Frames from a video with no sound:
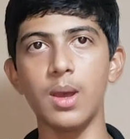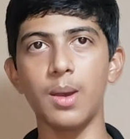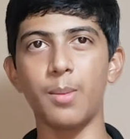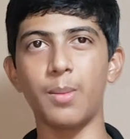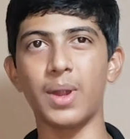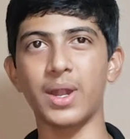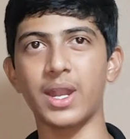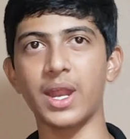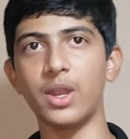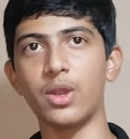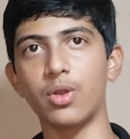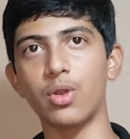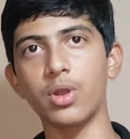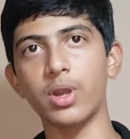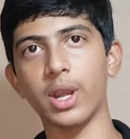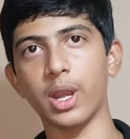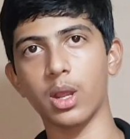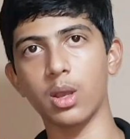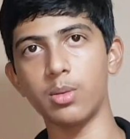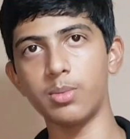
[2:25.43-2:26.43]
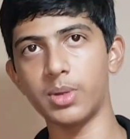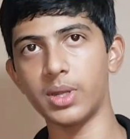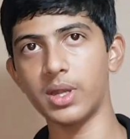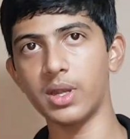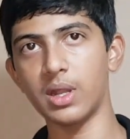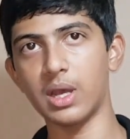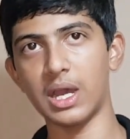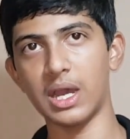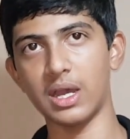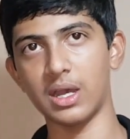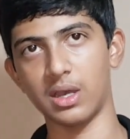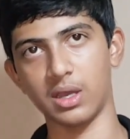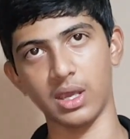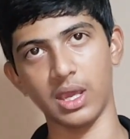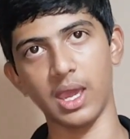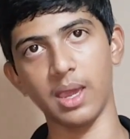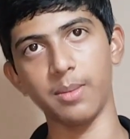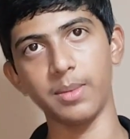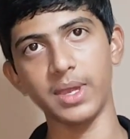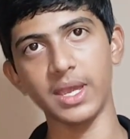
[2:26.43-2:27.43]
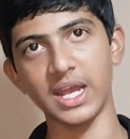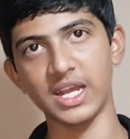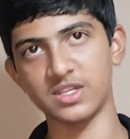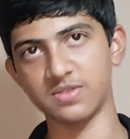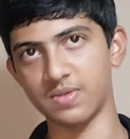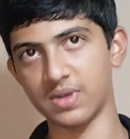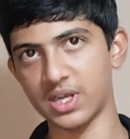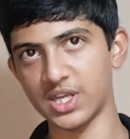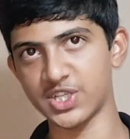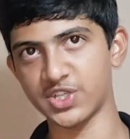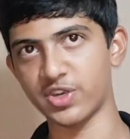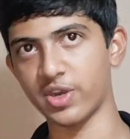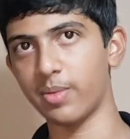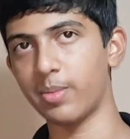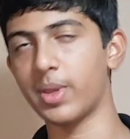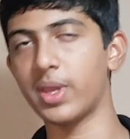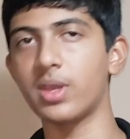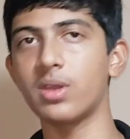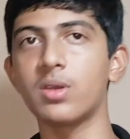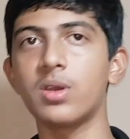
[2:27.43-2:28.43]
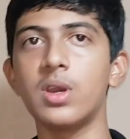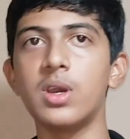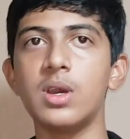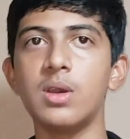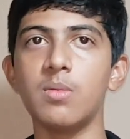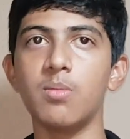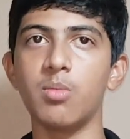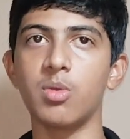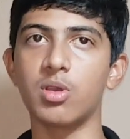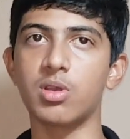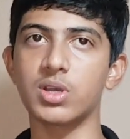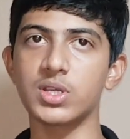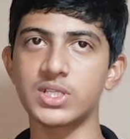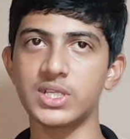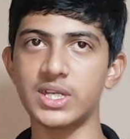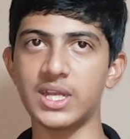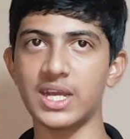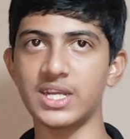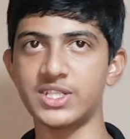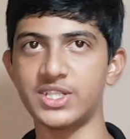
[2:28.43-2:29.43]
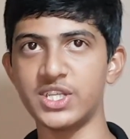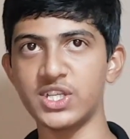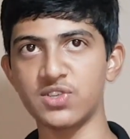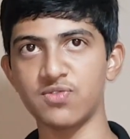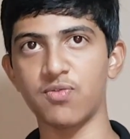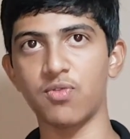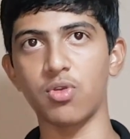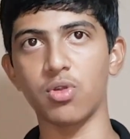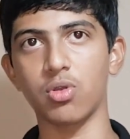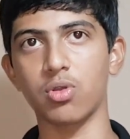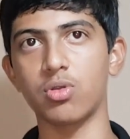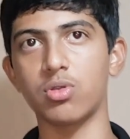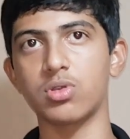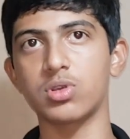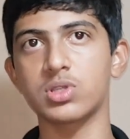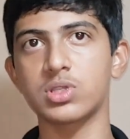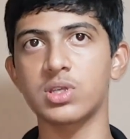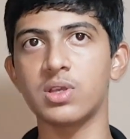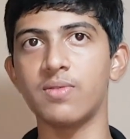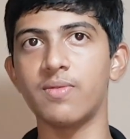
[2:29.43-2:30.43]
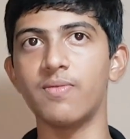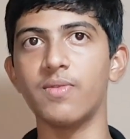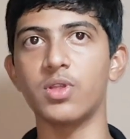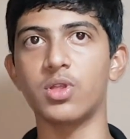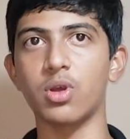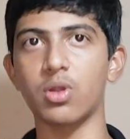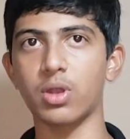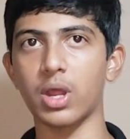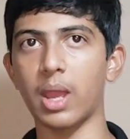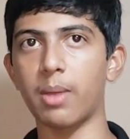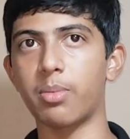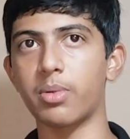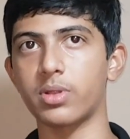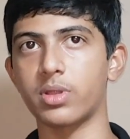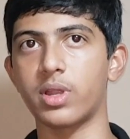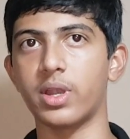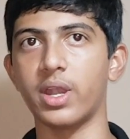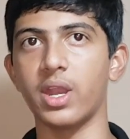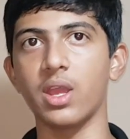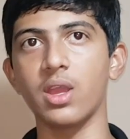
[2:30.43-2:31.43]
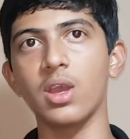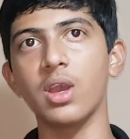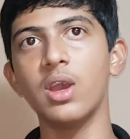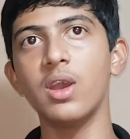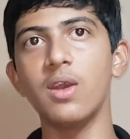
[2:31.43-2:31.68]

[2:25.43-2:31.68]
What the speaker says: But I don't recommend gaming as well as streaming because it has just 4 cores without hyper-threading,